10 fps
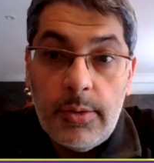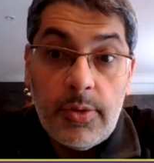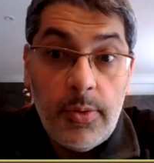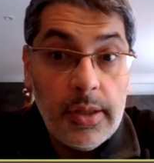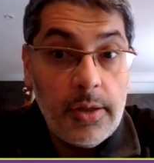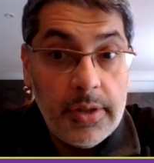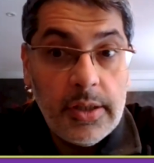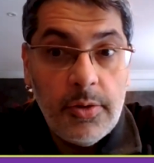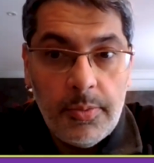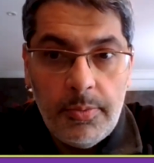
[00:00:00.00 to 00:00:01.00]
It was quite a
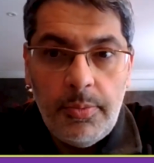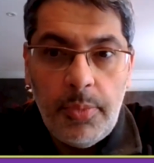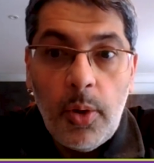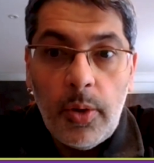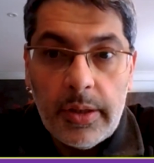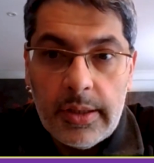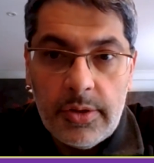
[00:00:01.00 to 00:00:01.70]
critical point.